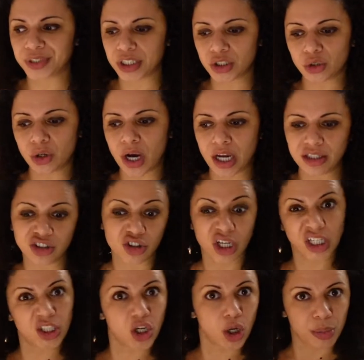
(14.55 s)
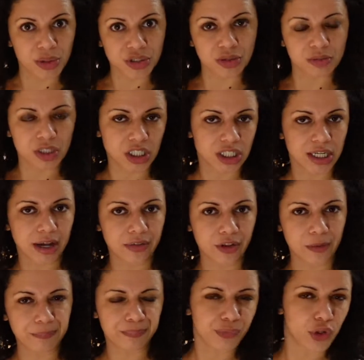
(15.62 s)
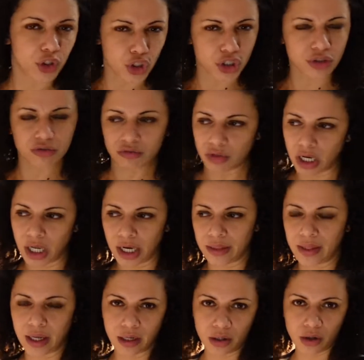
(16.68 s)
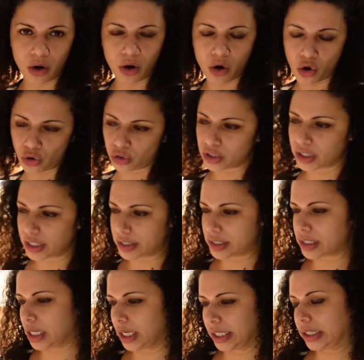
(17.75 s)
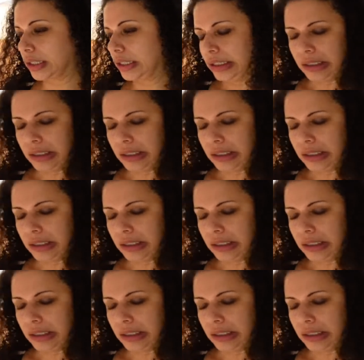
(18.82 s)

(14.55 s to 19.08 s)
I thought I'd try and cobble something together that doesn't rely then on things like